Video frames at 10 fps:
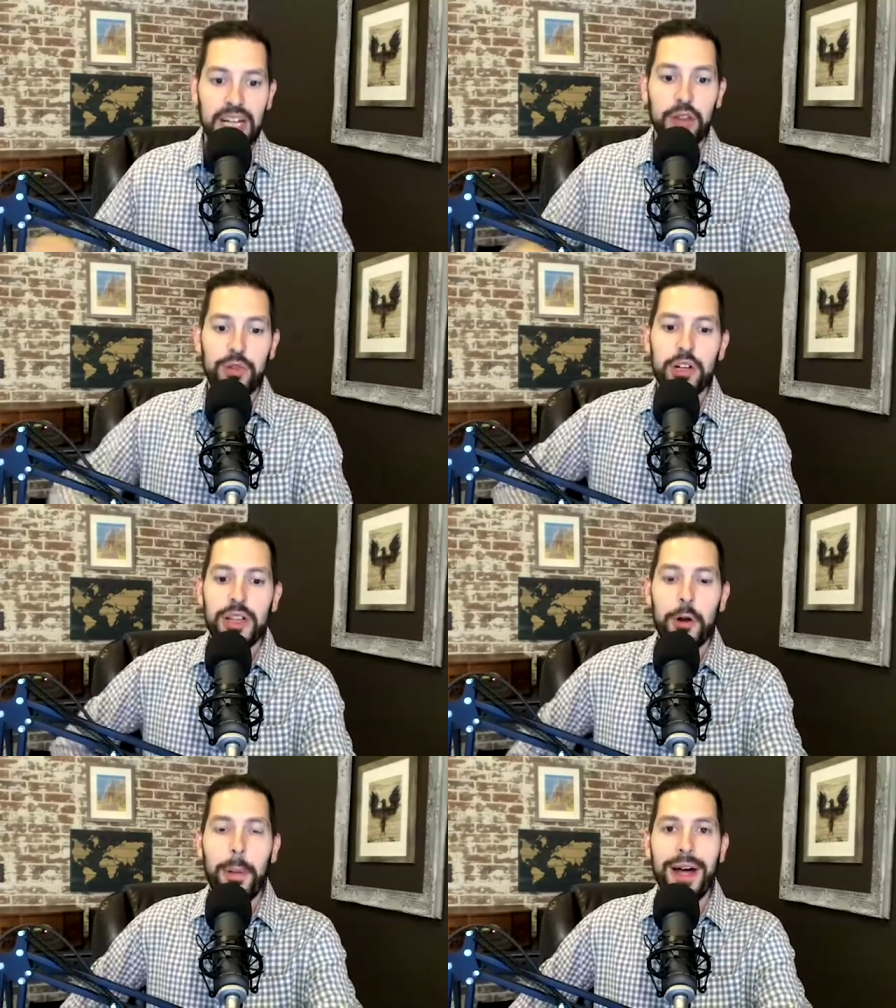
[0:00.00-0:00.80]
Real
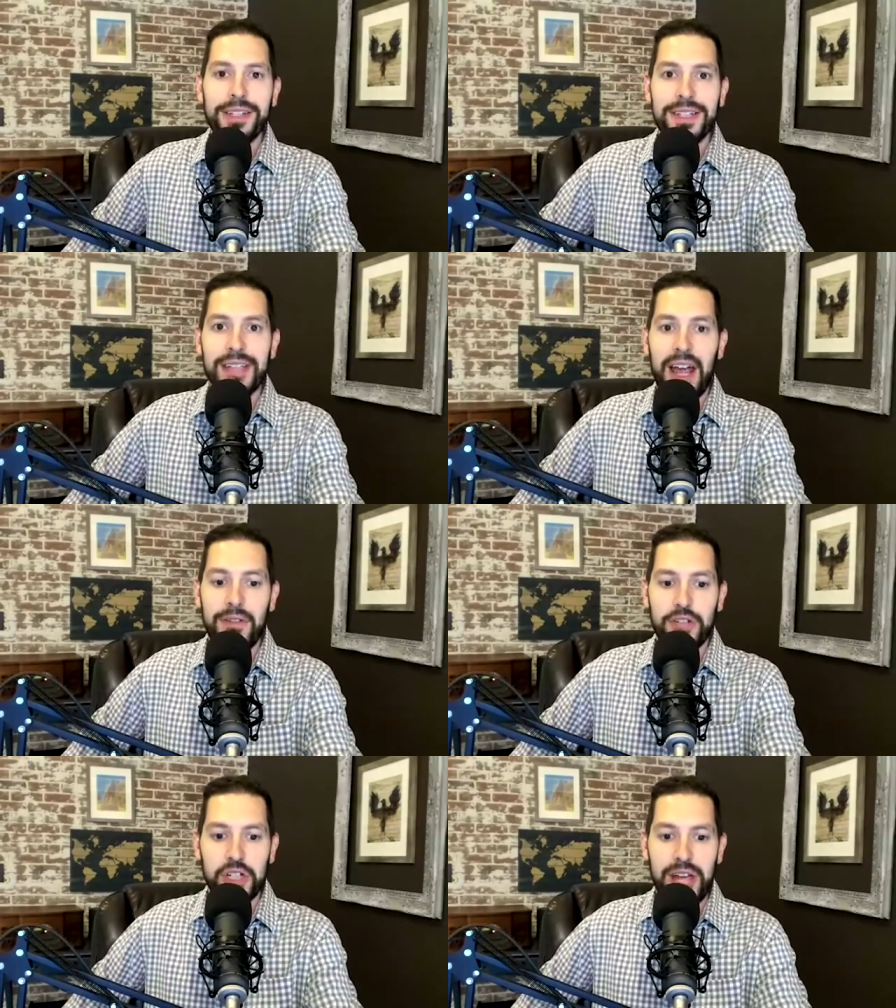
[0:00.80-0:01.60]
Clear Politics
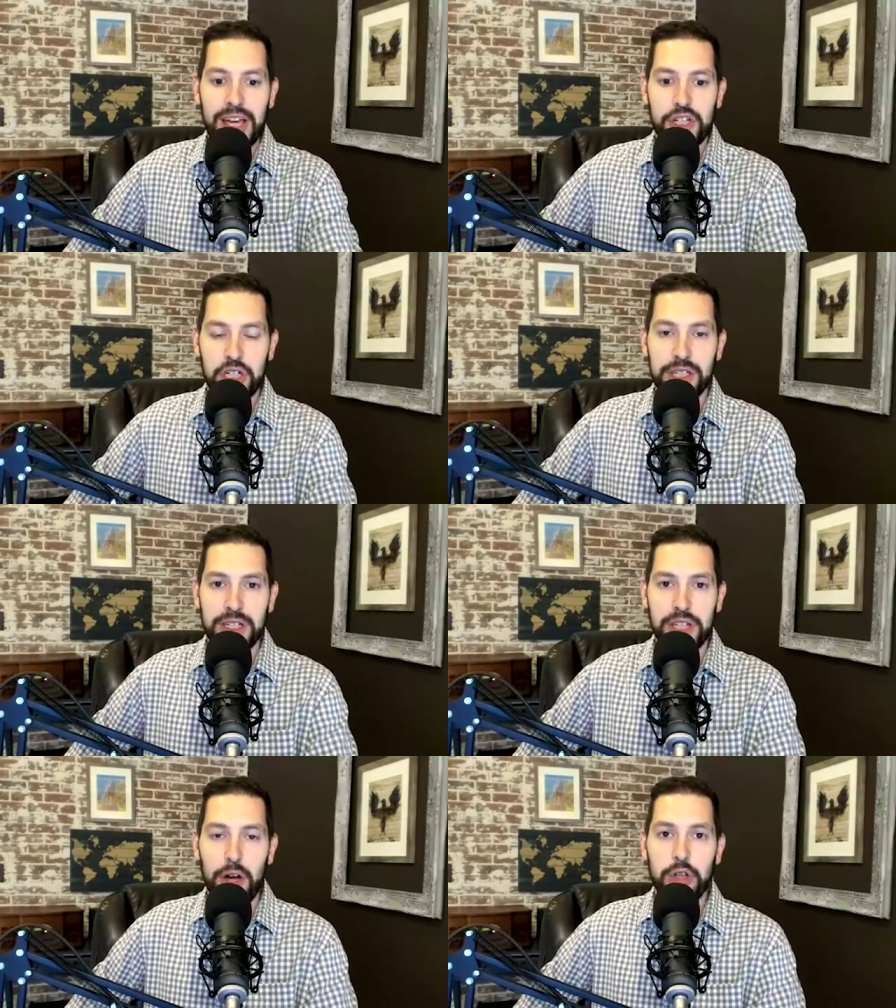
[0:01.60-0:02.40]
average nationally.
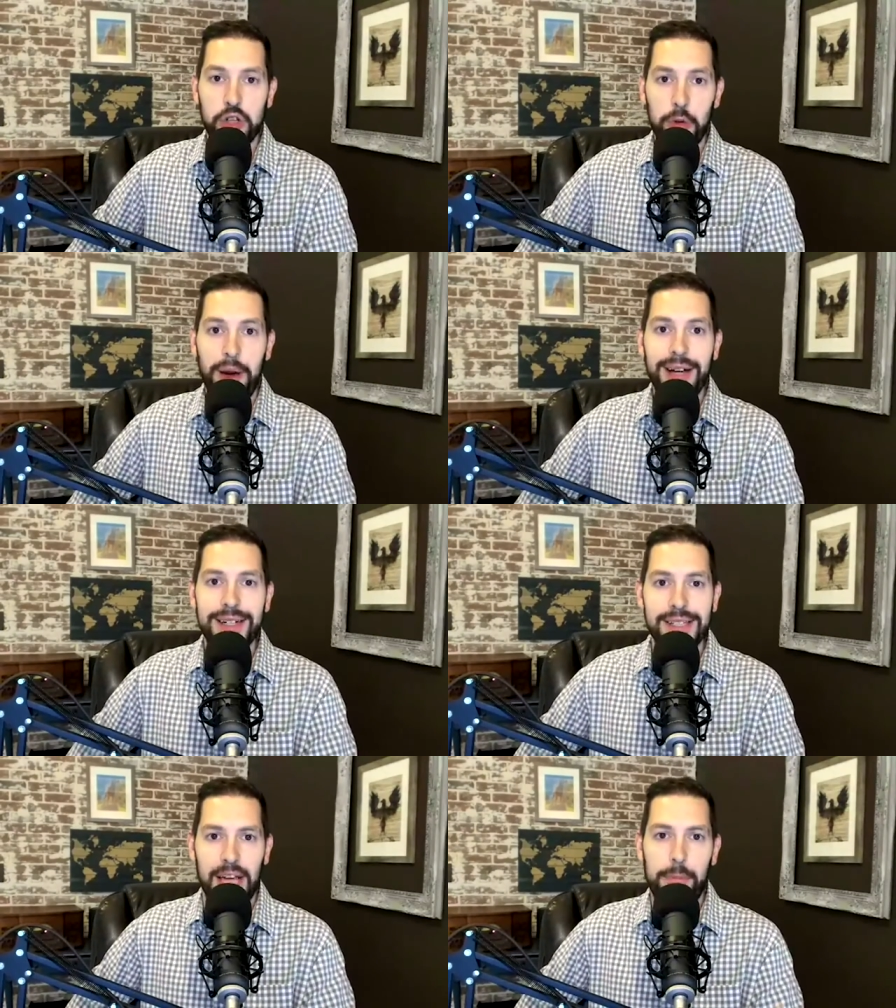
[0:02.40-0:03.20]
Joe
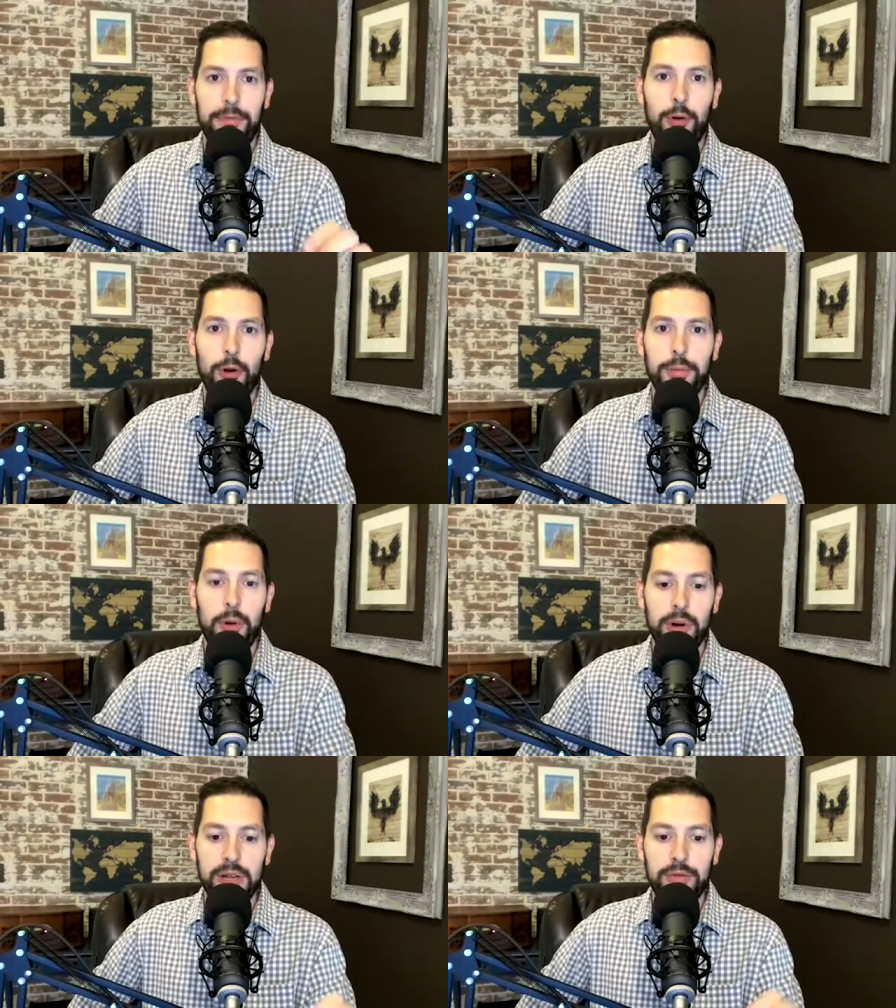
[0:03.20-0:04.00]
Biden is up
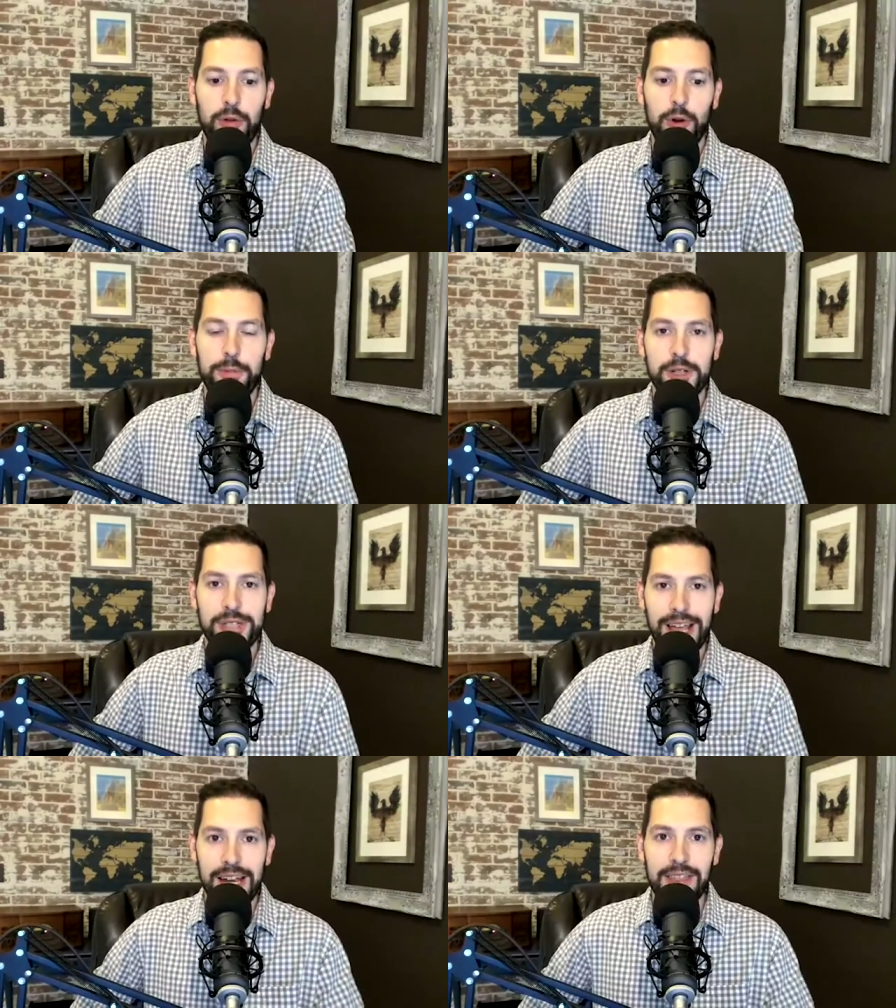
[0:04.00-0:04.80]

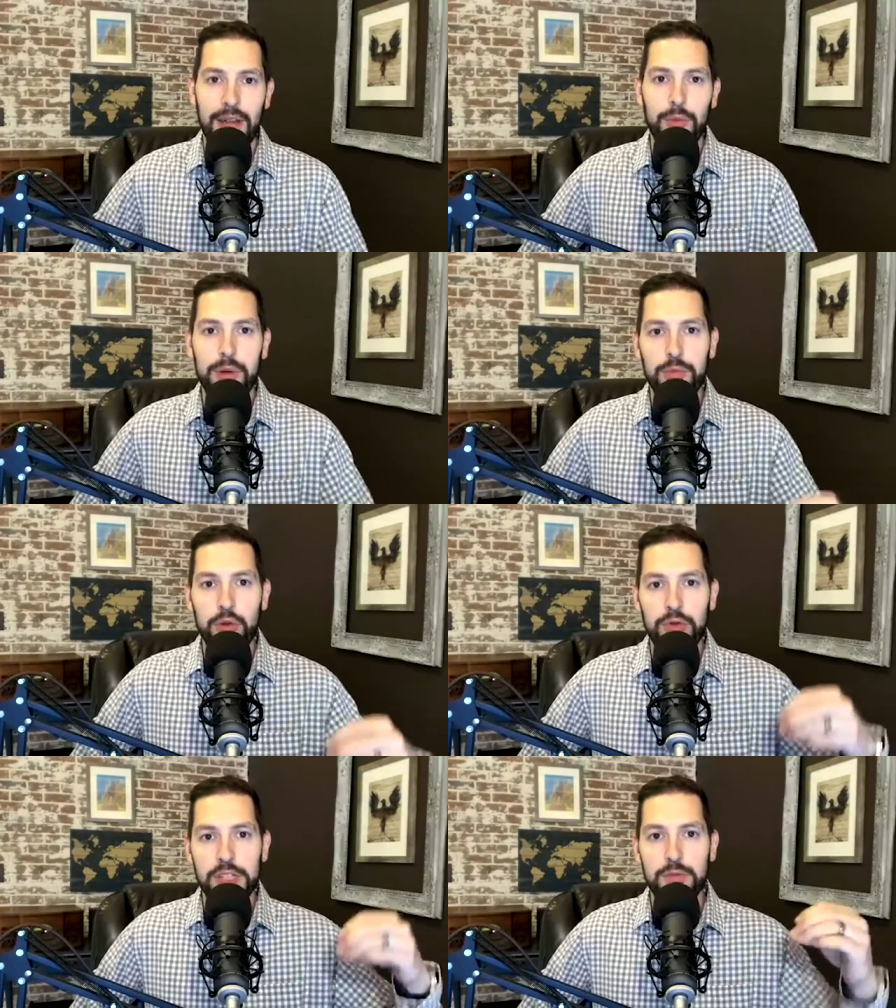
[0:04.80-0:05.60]
4.4%. And then
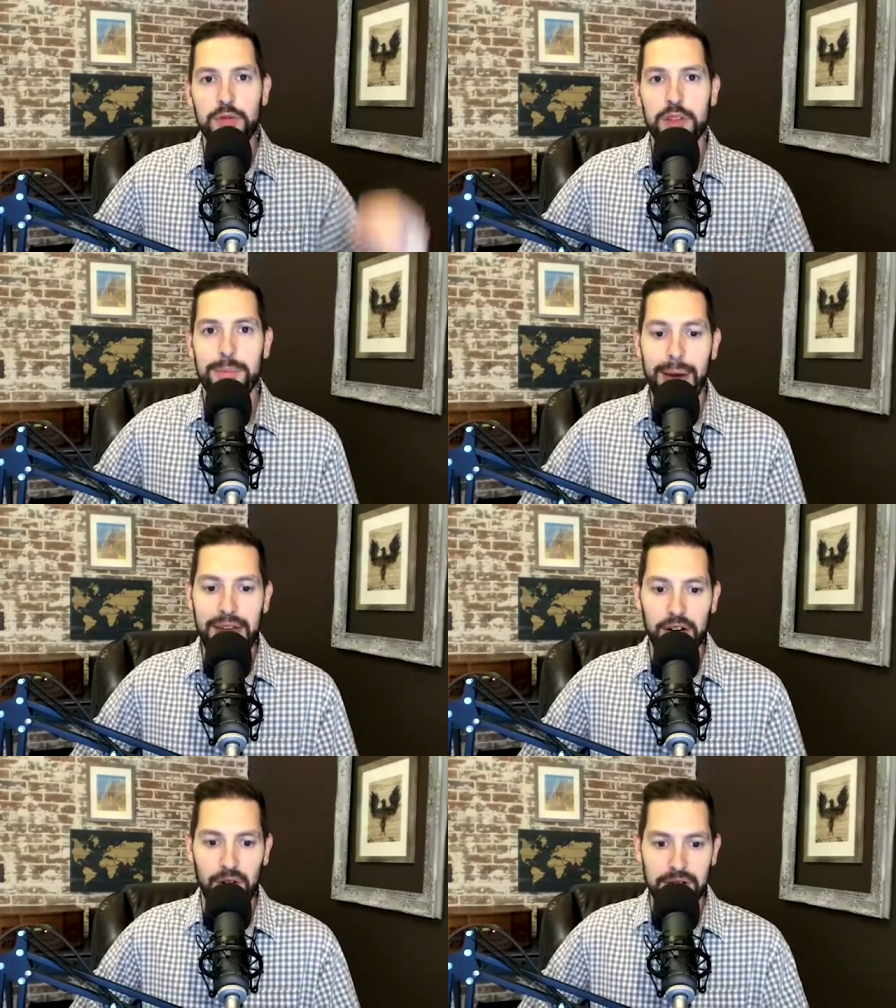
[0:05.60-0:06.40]
let's move to the
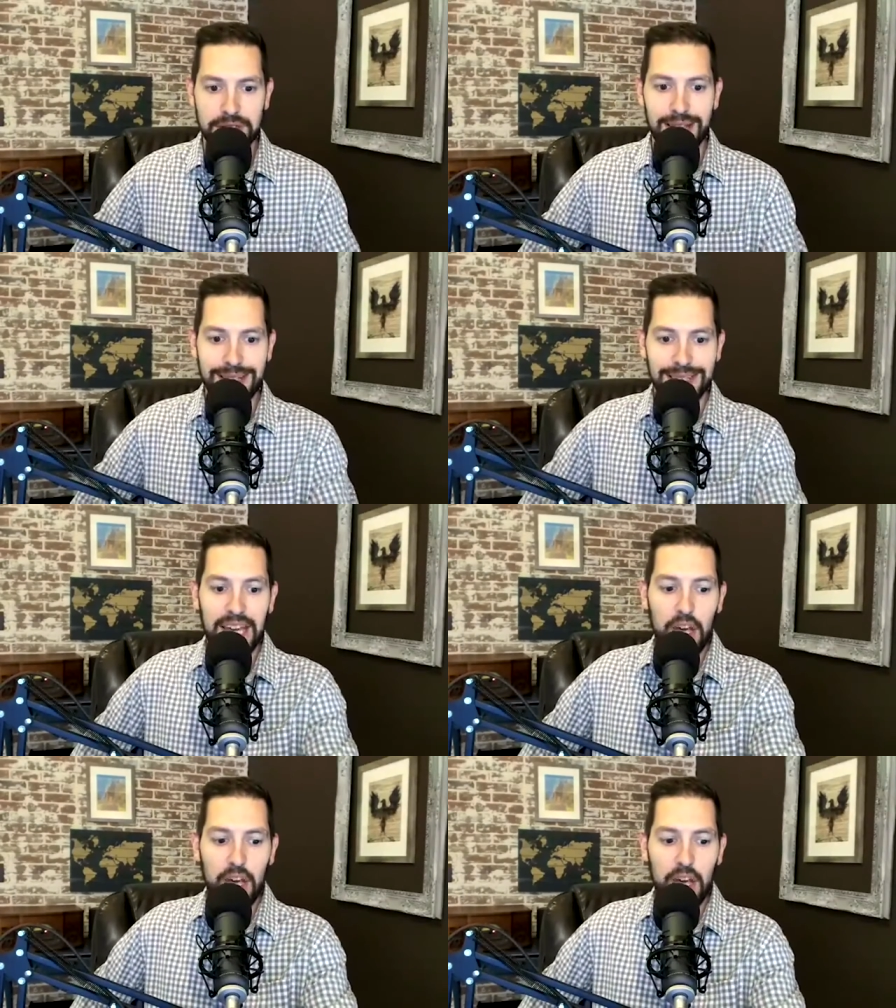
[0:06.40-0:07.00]
battleground states.